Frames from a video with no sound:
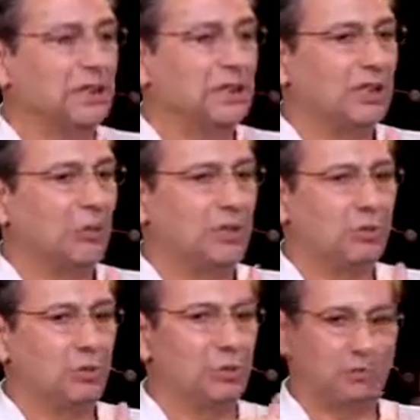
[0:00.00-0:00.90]
We
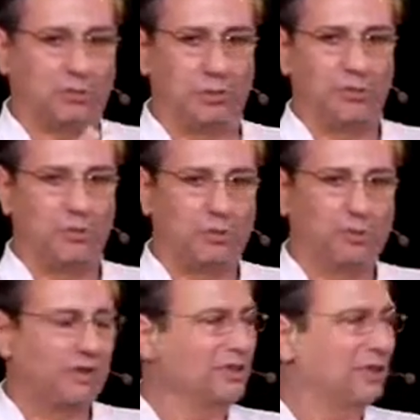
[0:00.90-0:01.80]
took a frame
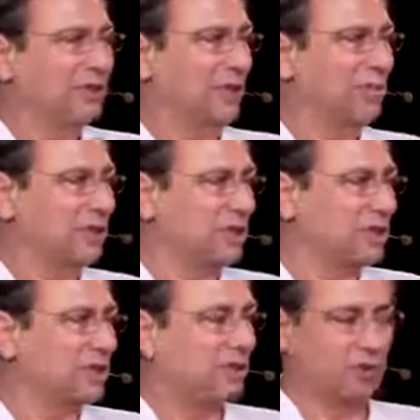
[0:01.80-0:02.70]
grabber
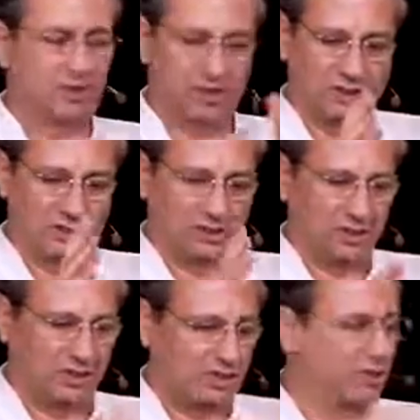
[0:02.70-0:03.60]
application using a
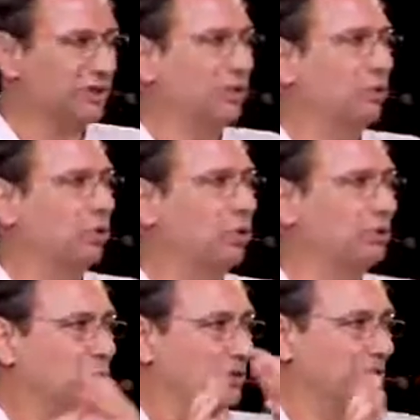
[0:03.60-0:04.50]
certain board
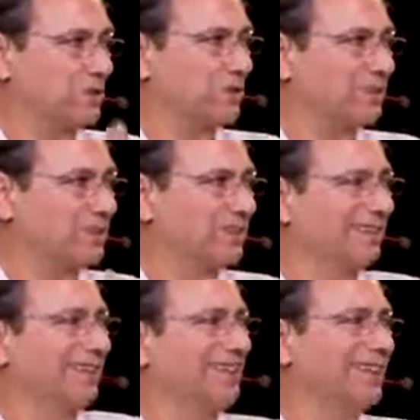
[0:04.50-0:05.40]
with a certain
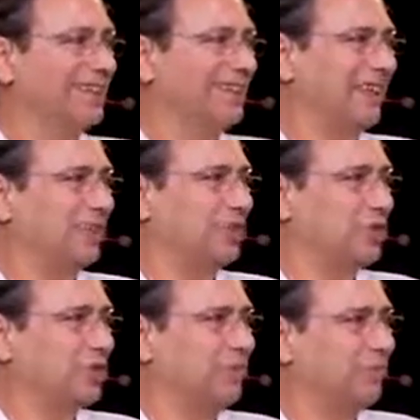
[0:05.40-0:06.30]

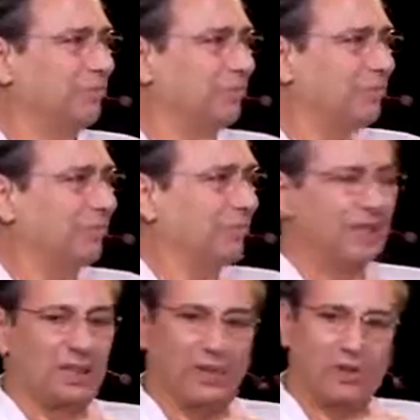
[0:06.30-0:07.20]
FPGA,
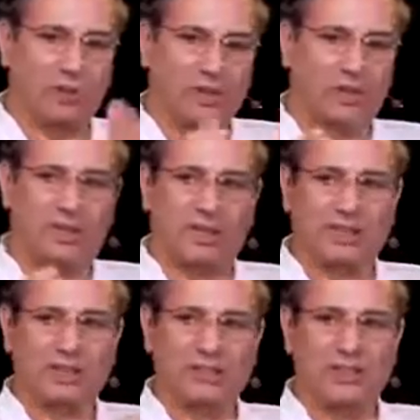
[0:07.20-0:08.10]
and we had the
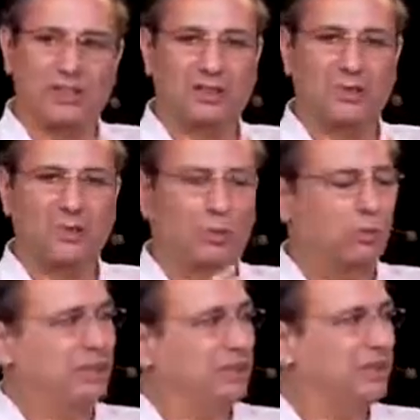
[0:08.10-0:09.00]
customer, he said, well, we
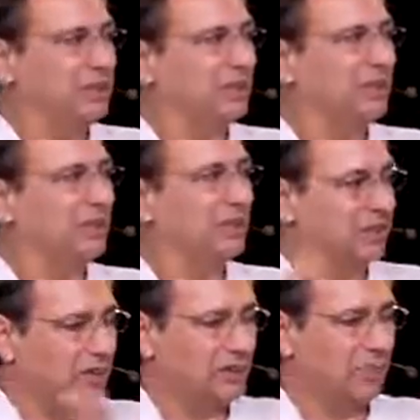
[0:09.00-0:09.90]
need it in
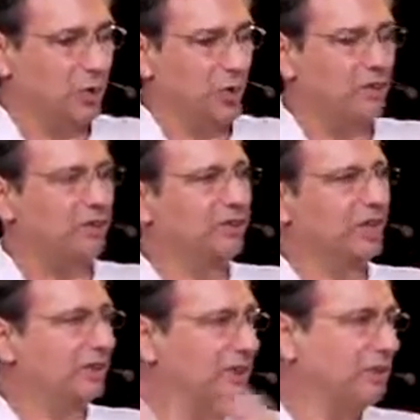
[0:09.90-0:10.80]
another board, in
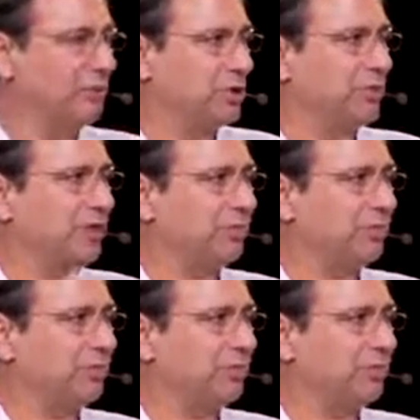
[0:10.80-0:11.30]
another FPGA.